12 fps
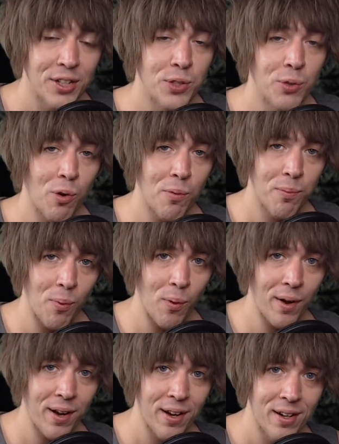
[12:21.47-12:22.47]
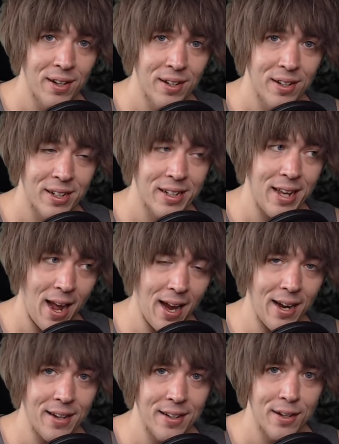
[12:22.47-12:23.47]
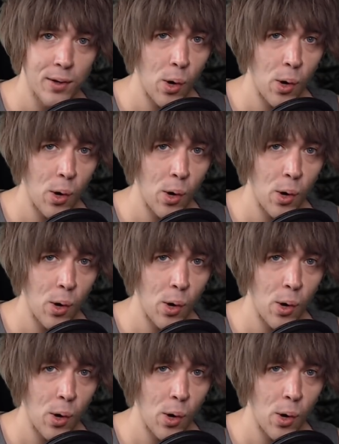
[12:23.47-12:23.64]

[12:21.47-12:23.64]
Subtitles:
to our boy Kane.